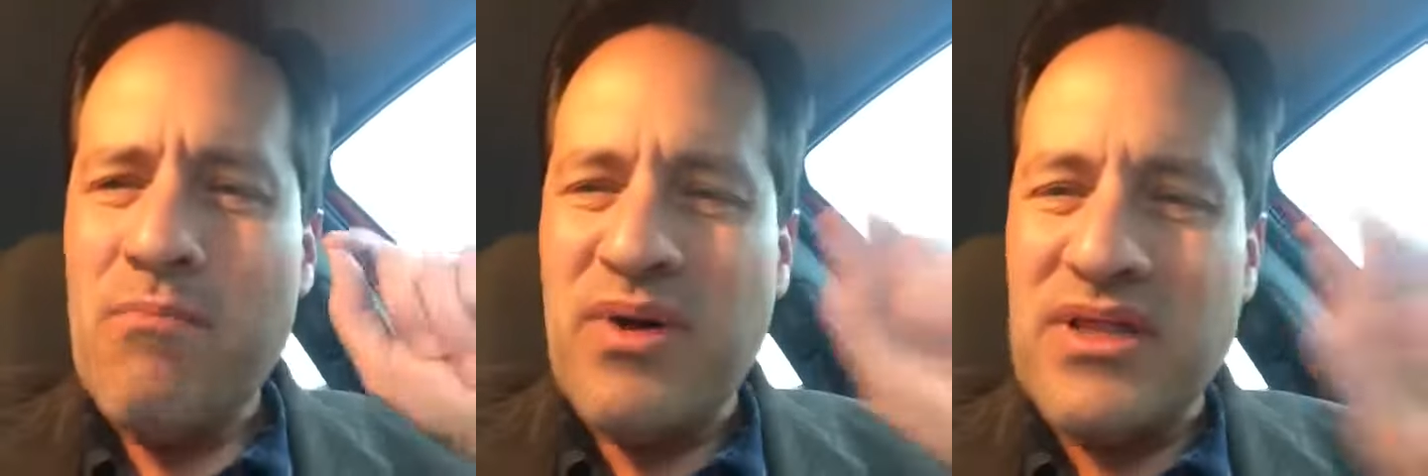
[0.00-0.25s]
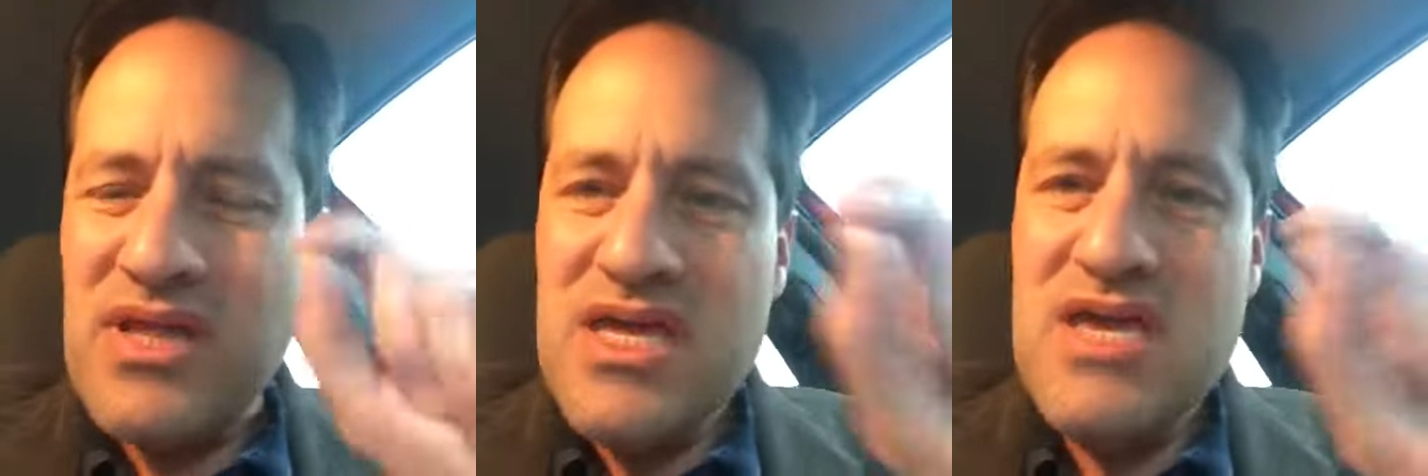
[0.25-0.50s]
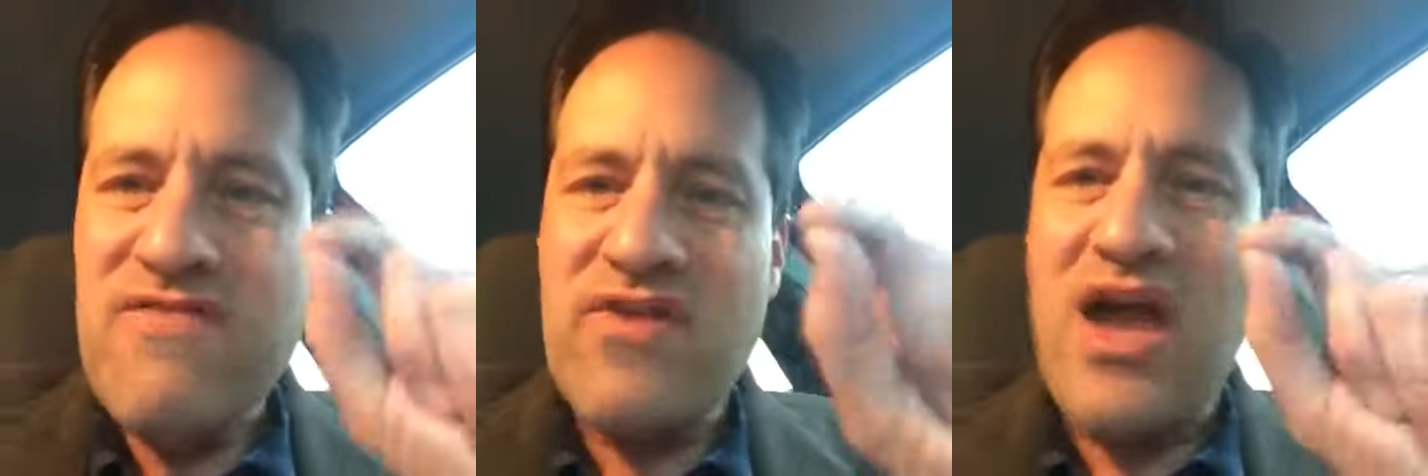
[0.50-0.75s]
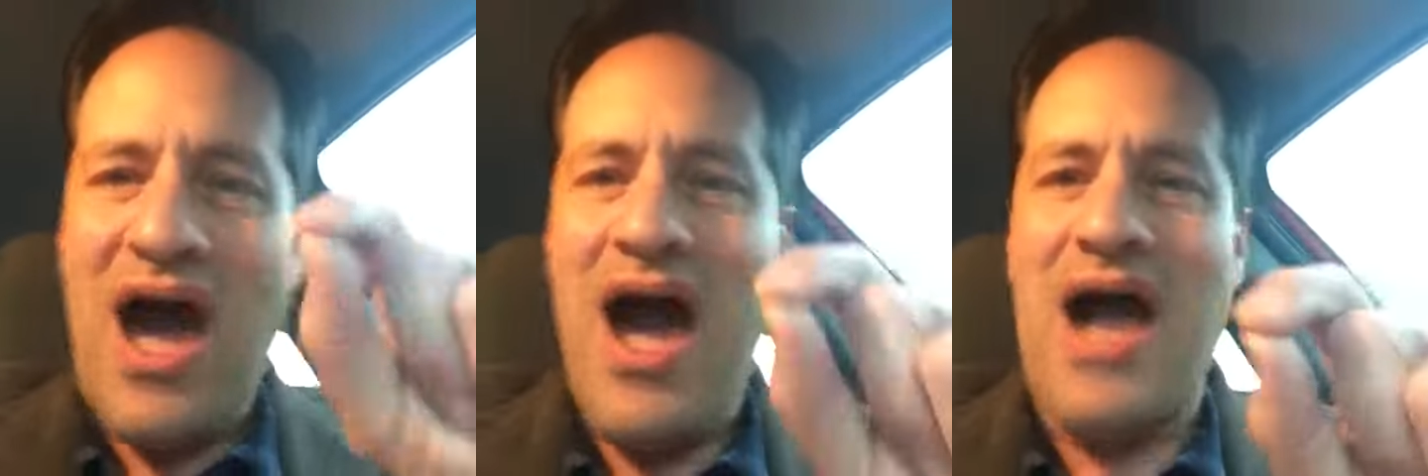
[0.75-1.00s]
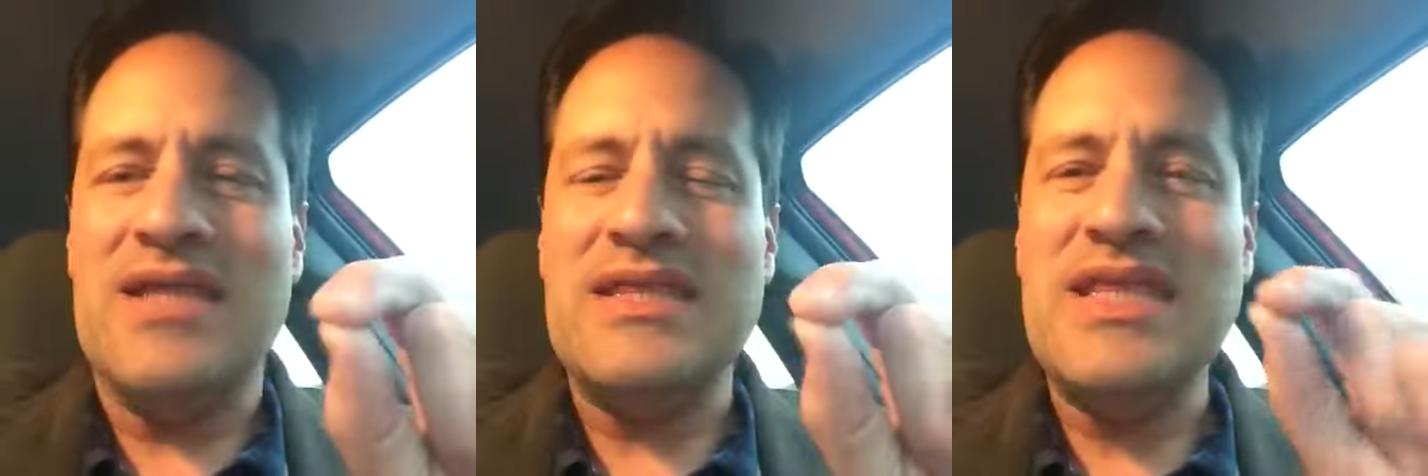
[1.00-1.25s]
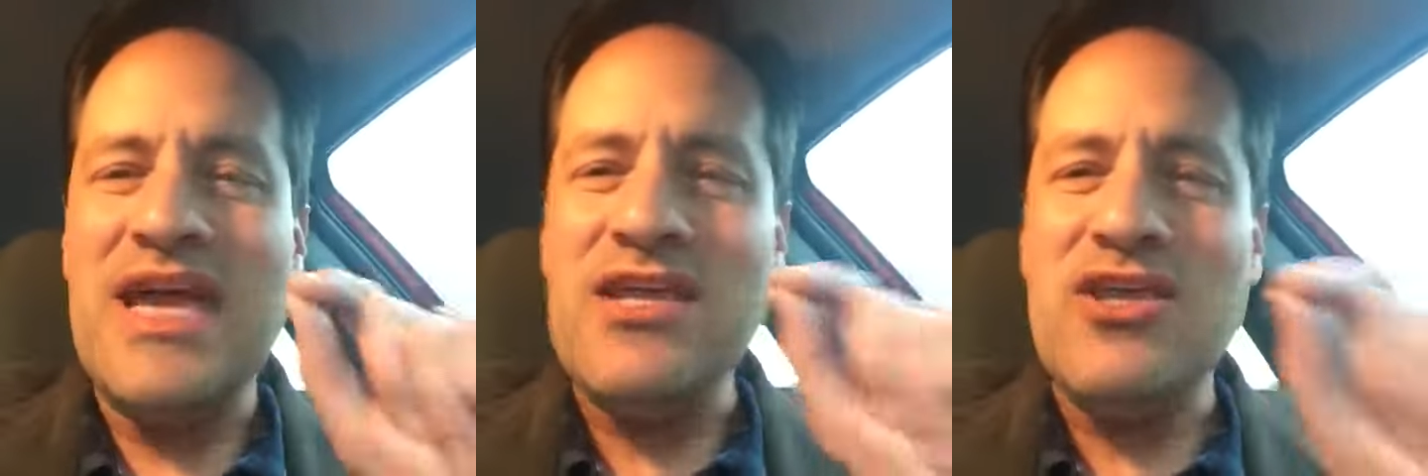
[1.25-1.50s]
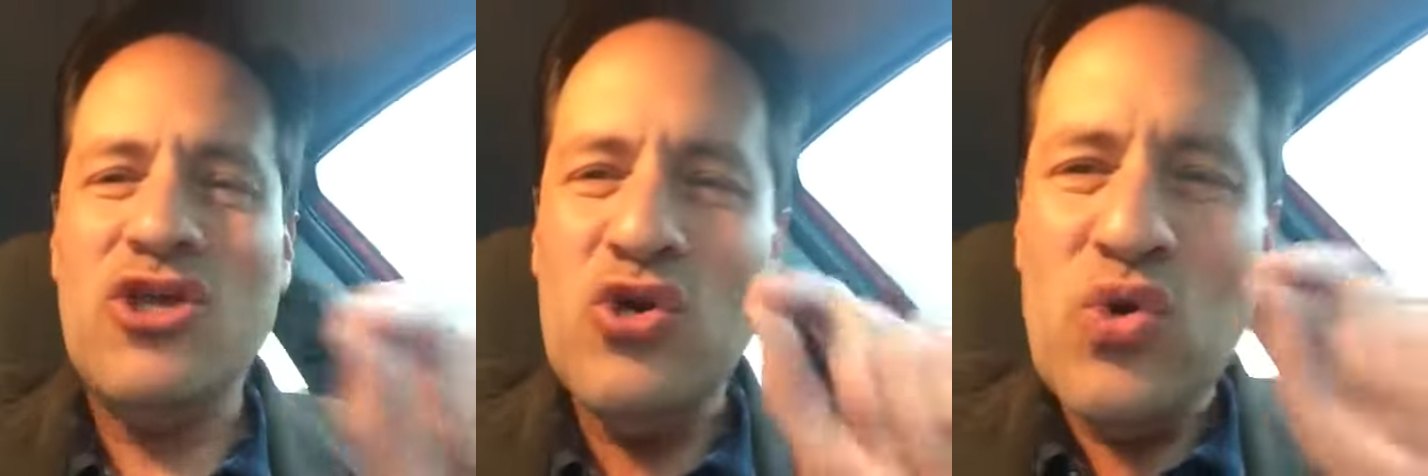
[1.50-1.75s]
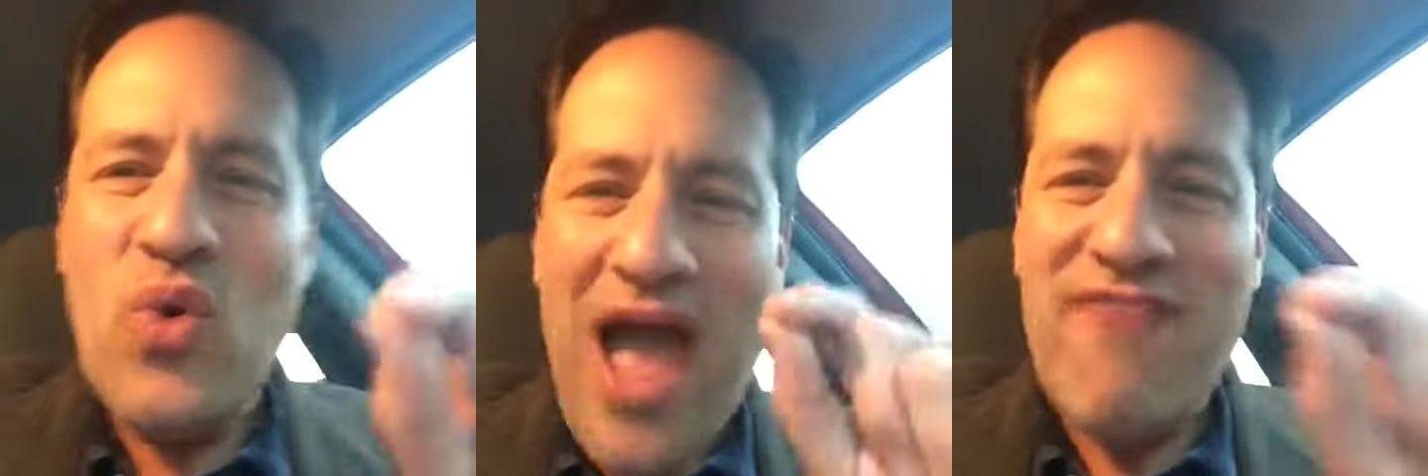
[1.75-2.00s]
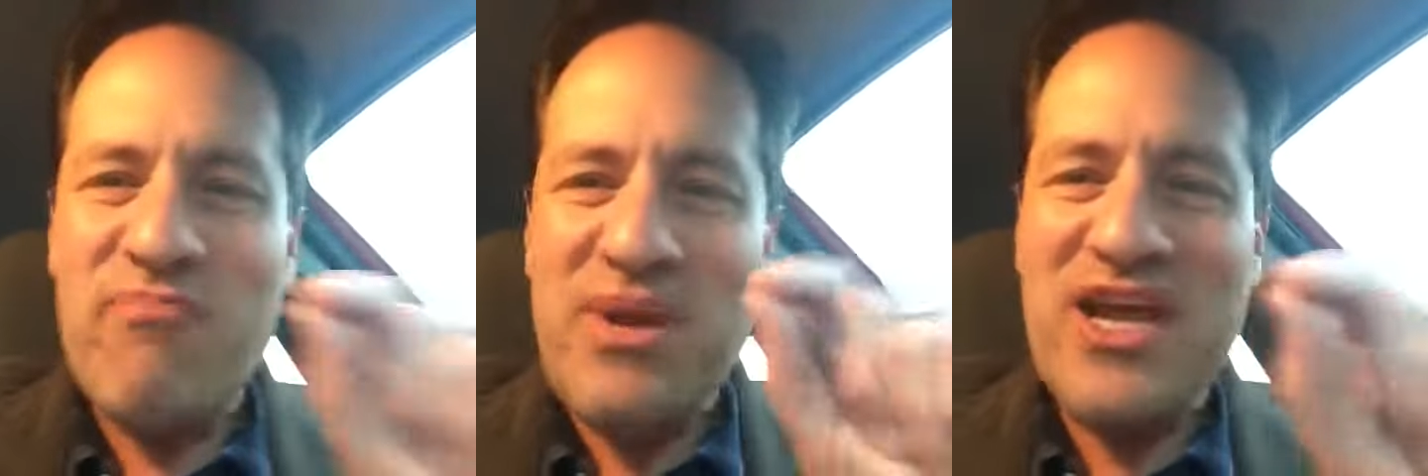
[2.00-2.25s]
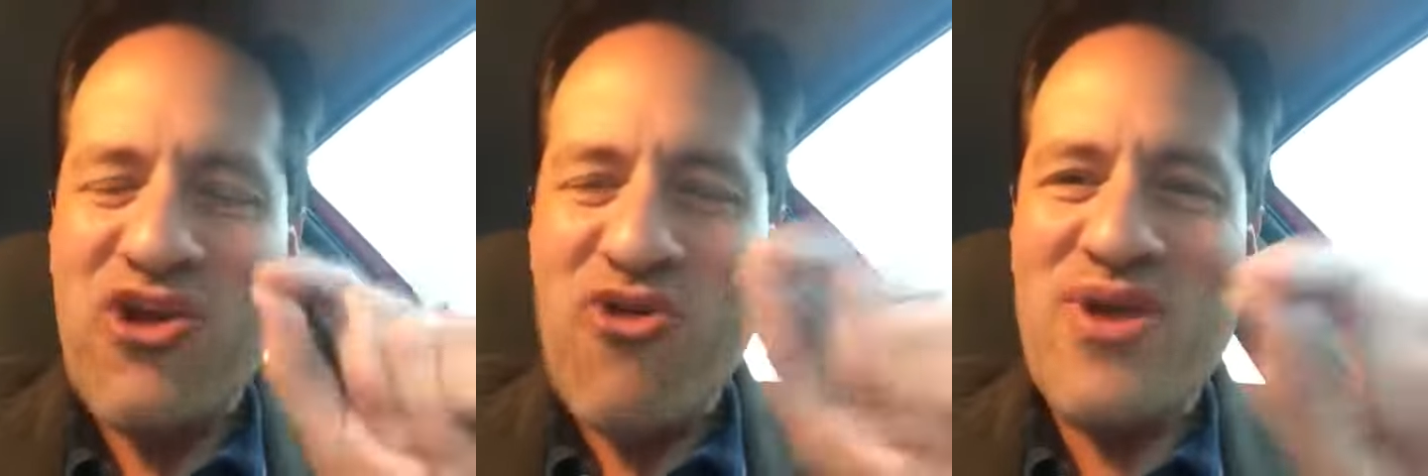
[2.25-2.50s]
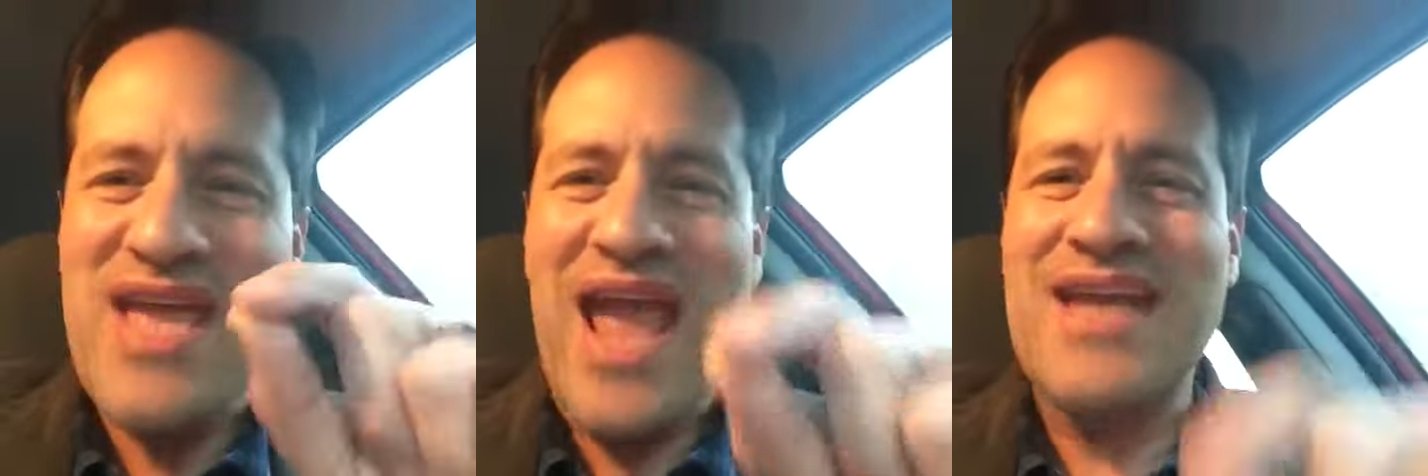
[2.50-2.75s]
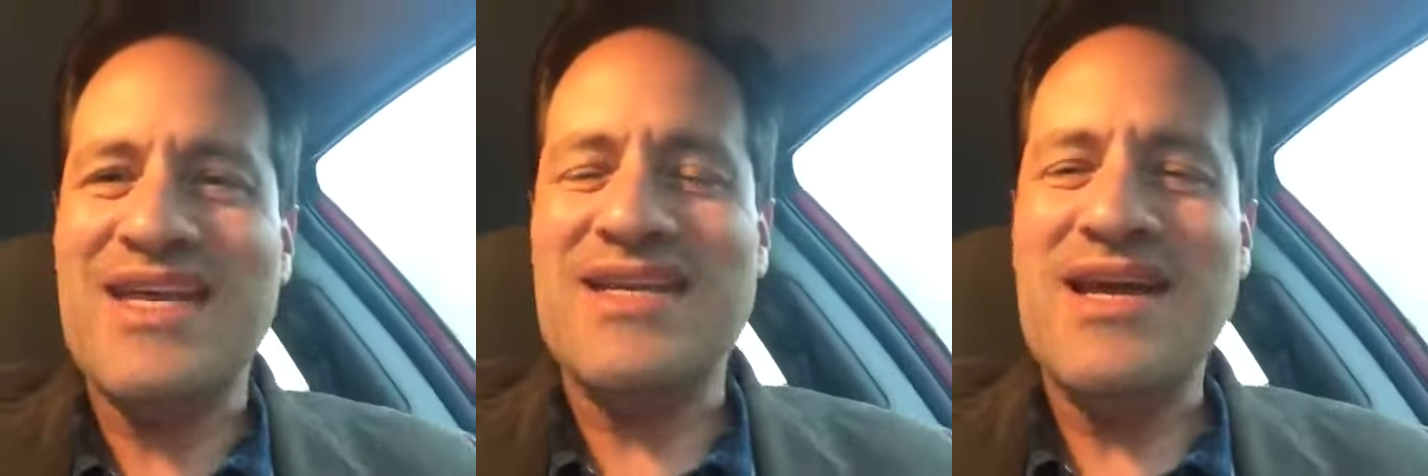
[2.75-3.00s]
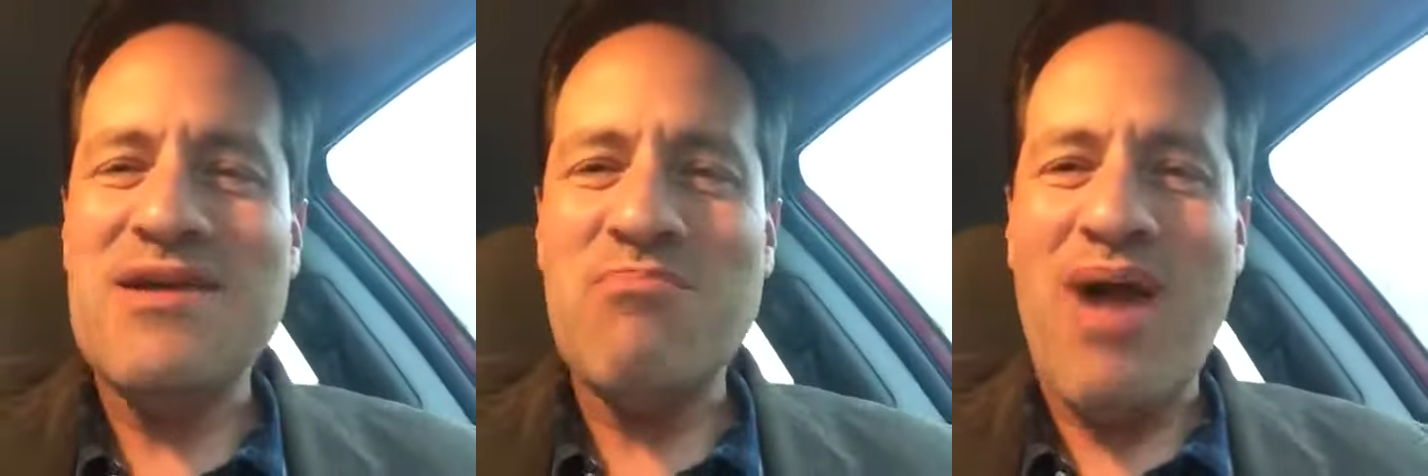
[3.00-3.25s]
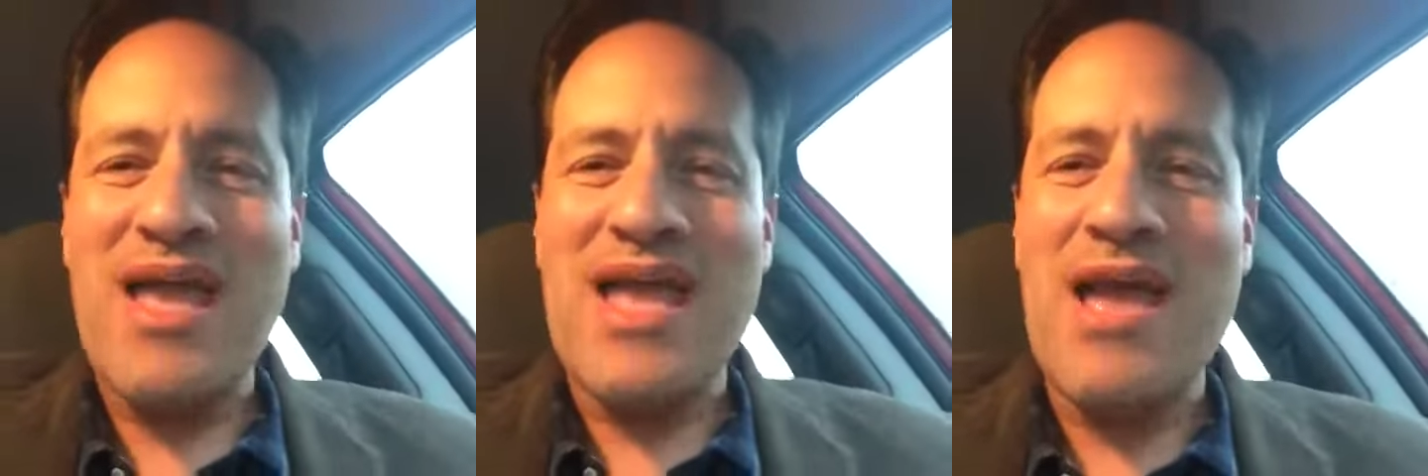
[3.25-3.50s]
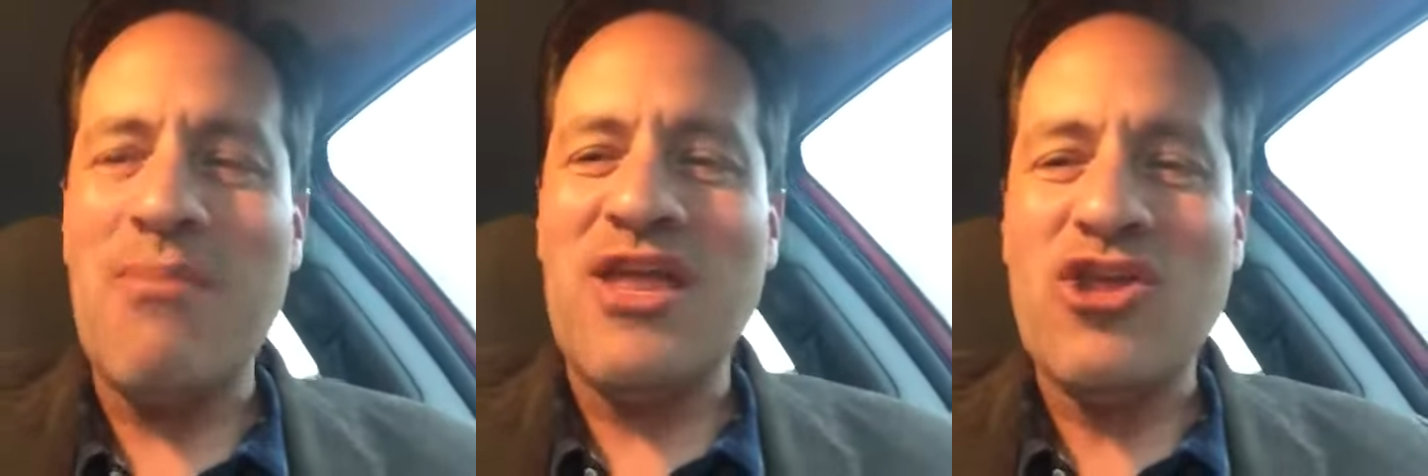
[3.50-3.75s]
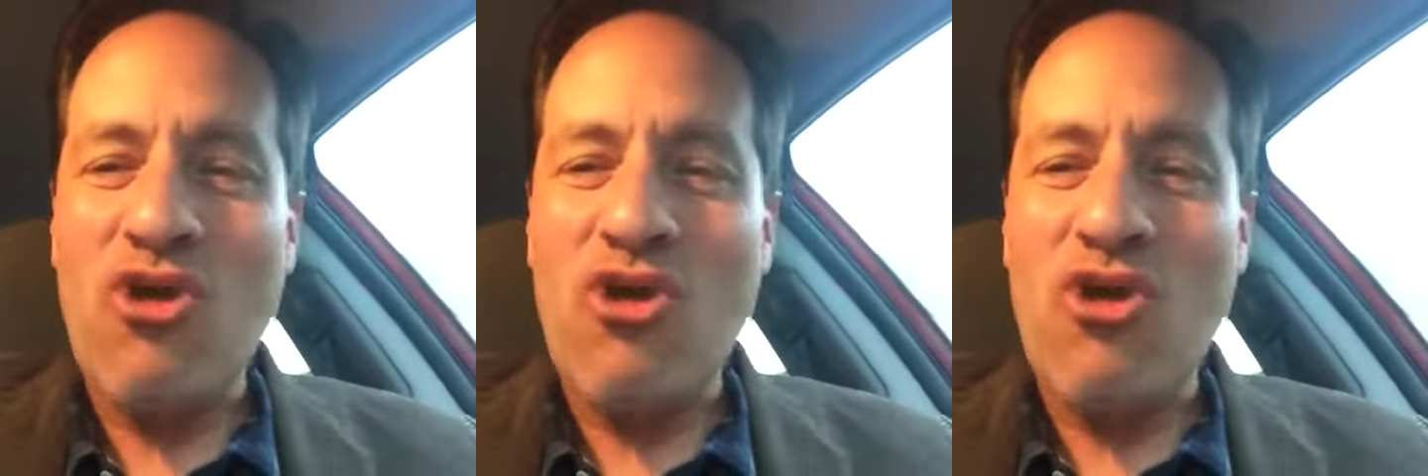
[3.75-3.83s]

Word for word: Believe God that you have been created by Him and